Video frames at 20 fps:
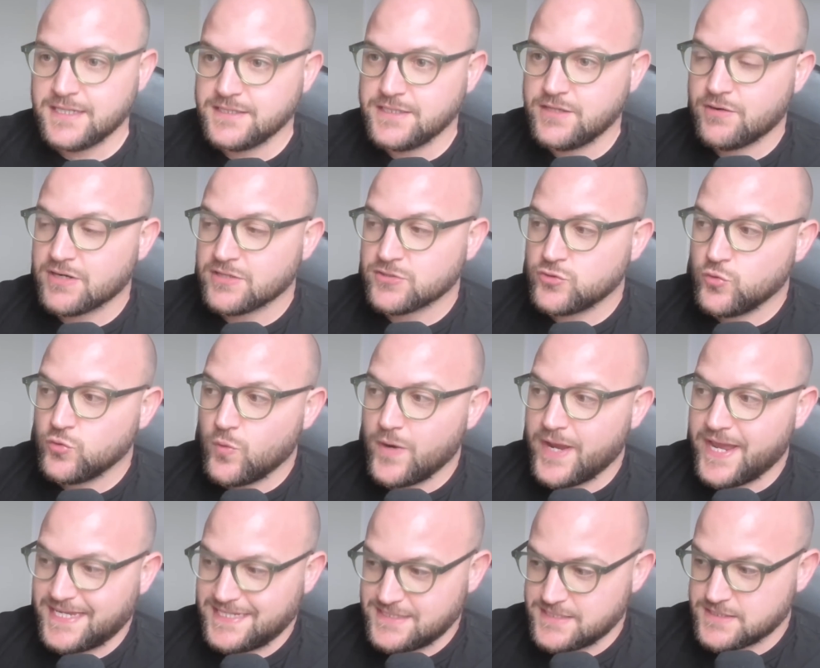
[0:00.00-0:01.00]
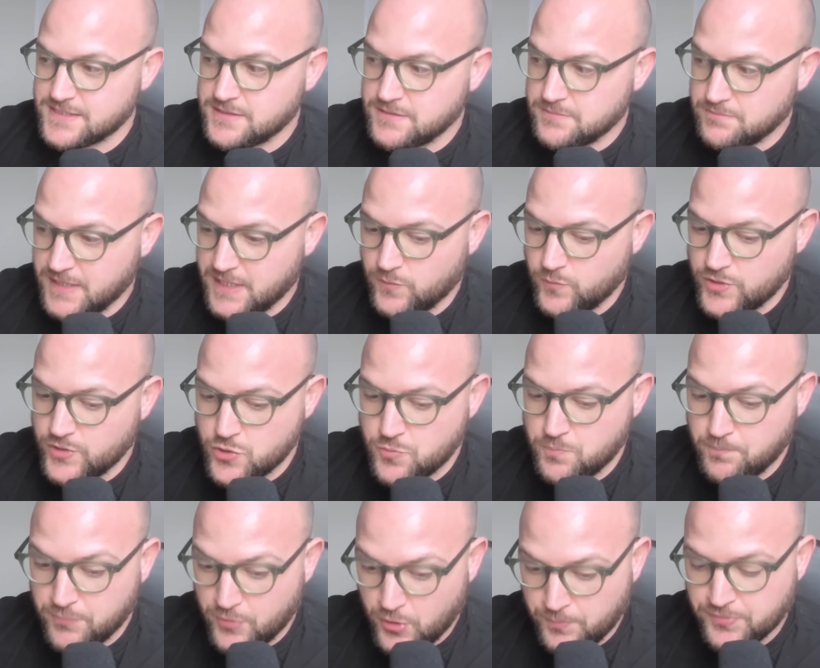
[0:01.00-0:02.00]
there are three ways by which
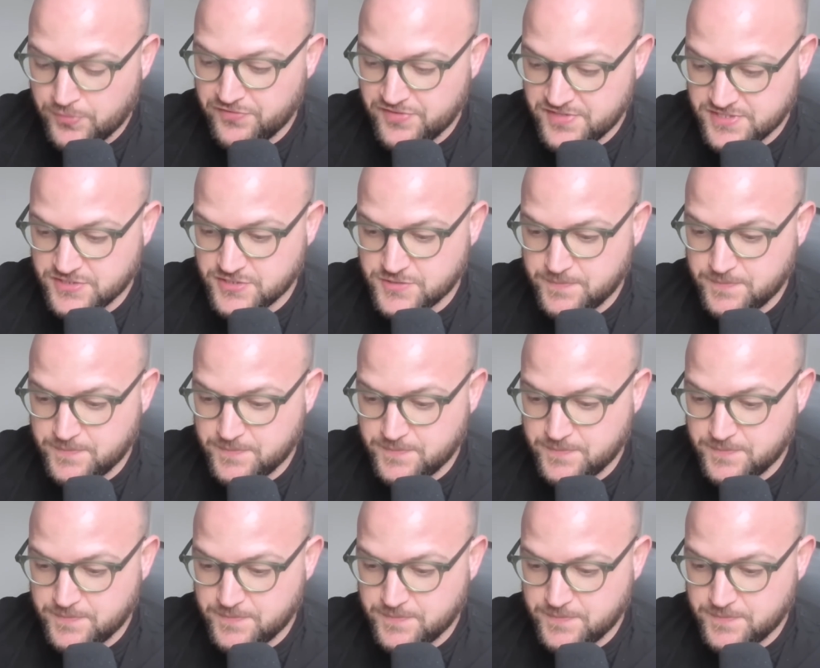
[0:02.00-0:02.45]
proper fiscal